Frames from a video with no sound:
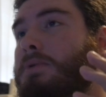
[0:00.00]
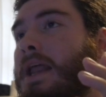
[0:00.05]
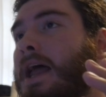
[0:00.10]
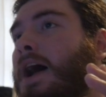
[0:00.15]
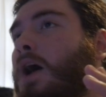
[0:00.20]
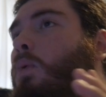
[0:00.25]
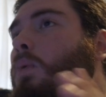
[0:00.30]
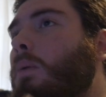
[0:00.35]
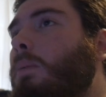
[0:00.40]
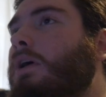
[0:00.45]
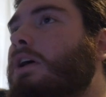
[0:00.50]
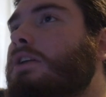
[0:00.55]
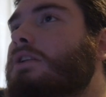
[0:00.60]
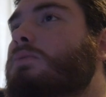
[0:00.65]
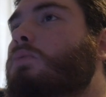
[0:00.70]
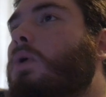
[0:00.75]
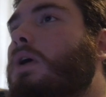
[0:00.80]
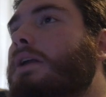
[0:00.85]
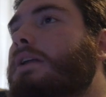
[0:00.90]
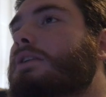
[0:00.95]
now what we're going
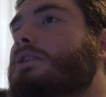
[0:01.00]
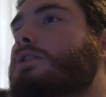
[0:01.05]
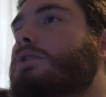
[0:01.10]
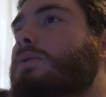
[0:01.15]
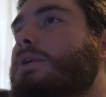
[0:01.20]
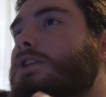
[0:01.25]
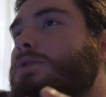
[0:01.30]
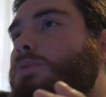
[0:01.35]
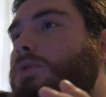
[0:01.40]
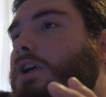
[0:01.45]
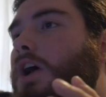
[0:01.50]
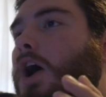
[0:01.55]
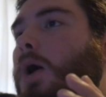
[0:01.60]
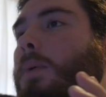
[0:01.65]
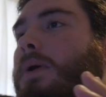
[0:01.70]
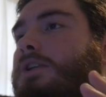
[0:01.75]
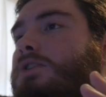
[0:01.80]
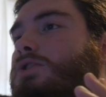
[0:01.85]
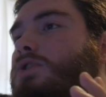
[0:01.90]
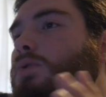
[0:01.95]
to want to do is we're
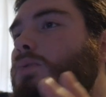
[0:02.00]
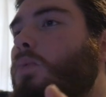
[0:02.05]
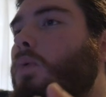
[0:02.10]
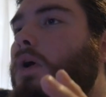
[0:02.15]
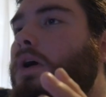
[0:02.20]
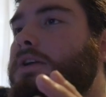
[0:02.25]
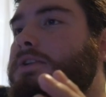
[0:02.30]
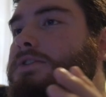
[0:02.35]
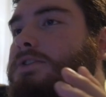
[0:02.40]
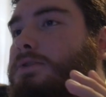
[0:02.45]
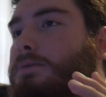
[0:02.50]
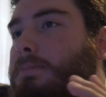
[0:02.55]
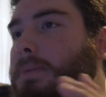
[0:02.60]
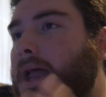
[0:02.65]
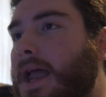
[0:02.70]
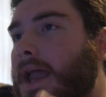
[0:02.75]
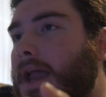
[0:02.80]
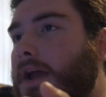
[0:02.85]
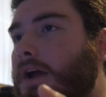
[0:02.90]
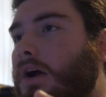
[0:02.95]
going to want to
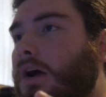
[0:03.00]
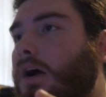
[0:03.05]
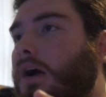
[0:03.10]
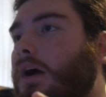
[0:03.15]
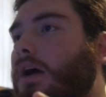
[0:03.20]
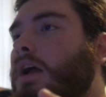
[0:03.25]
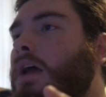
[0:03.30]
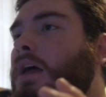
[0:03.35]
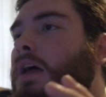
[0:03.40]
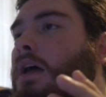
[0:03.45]
pair